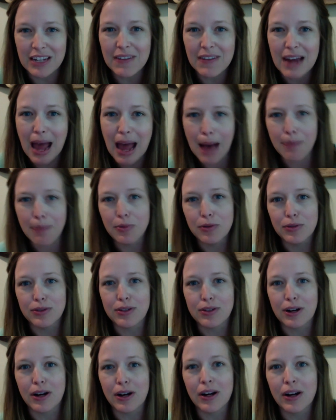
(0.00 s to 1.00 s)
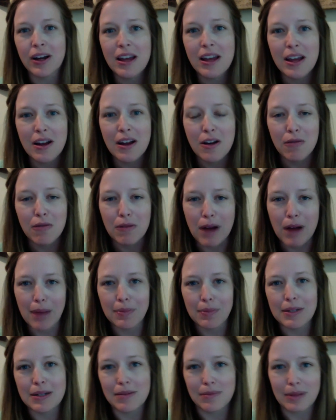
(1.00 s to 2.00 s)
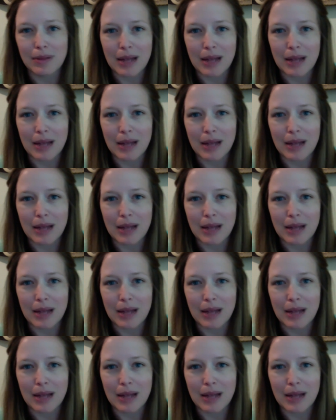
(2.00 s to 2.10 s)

Even apples are wrapped in